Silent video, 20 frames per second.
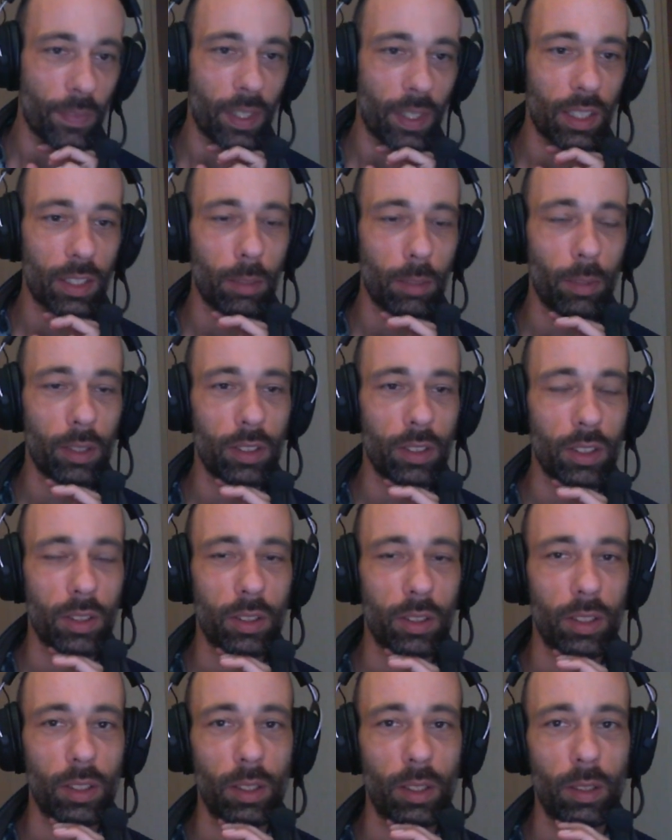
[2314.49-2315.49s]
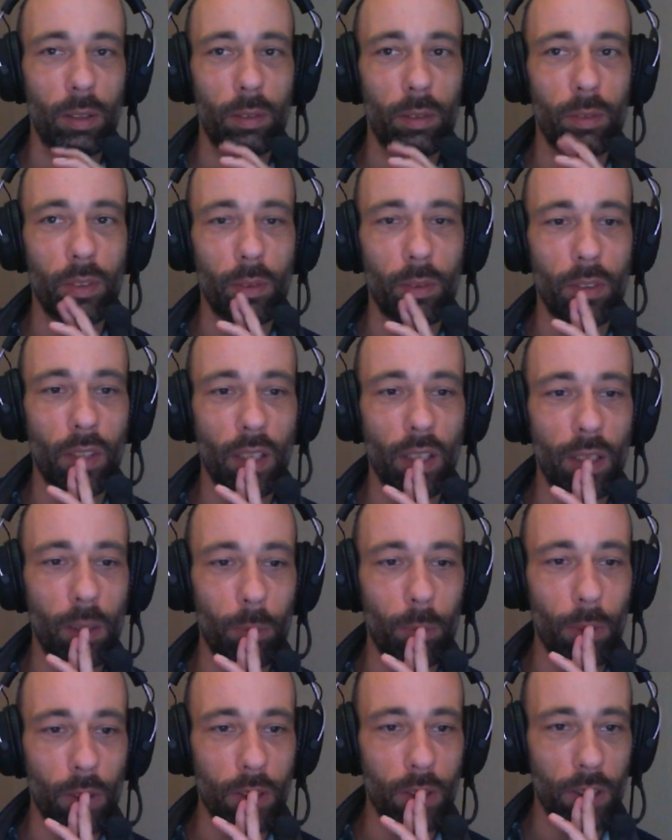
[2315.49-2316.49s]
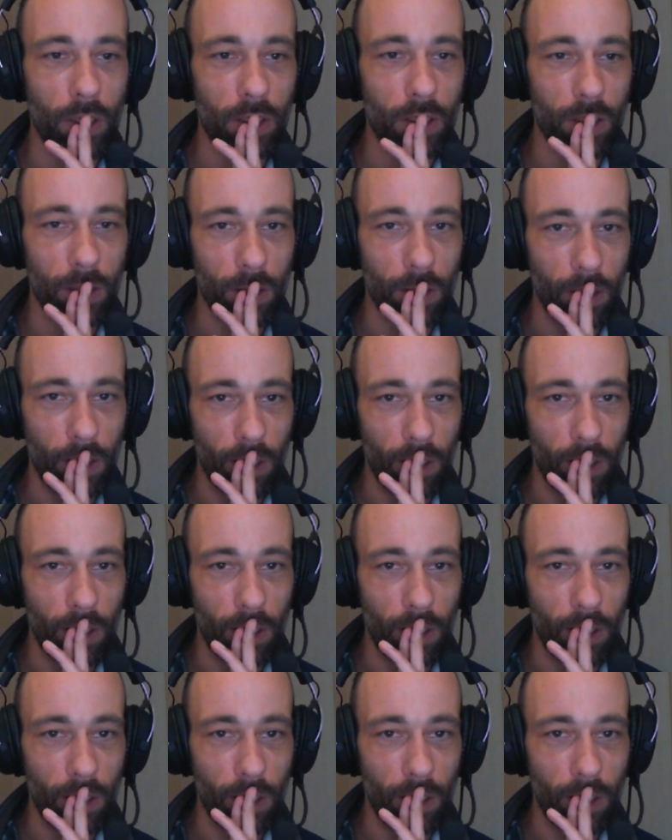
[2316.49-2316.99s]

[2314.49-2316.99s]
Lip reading: It's about this thinking process,